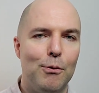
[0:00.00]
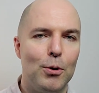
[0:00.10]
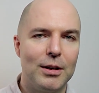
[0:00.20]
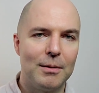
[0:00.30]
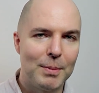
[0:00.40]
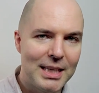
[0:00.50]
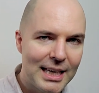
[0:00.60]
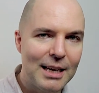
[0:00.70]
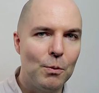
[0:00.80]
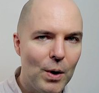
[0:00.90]
We're going to
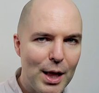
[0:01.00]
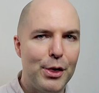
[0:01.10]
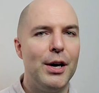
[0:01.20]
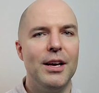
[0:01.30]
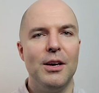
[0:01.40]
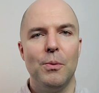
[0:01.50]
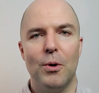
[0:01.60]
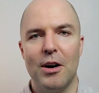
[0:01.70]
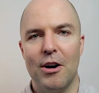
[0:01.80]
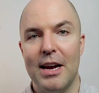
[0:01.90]
begin with
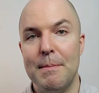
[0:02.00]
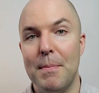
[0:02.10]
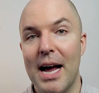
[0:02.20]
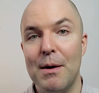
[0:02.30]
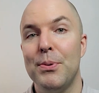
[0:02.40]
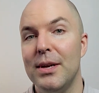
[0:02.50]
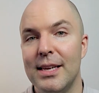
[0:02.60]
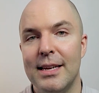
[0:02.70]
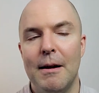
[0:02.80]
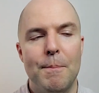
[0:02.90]
what are, in my
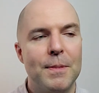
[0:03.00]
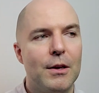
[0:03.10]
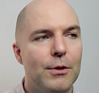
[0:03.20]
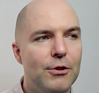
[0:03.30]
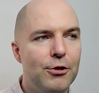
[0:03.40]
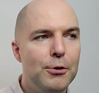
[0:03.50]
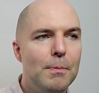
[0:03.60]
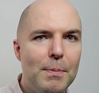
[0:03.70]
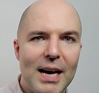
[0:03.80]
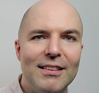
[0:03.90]
opinion, the two
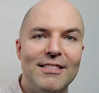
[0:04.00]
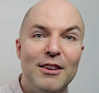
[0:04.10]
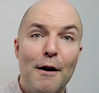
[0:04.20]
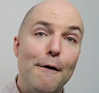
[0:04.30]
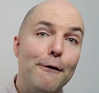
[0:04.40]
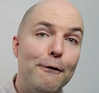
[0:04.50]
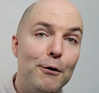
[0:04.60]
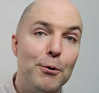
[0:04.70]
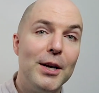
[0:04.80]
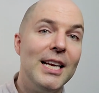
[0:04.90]
best
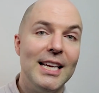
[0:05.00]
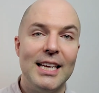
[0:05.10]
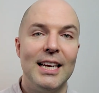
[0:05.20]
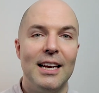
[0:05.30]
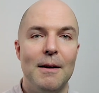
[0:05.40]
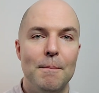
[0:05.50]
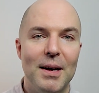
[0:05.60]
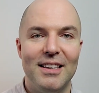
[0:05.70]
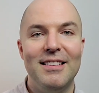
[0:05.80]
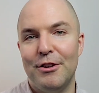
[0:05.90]
free
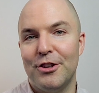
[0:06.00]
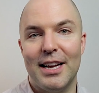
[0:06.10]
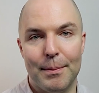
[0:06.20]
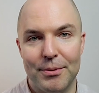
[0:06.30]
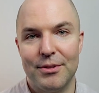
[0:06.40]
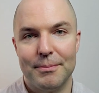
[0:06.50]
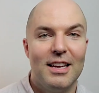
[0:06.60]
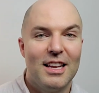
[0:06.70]
meditation apps.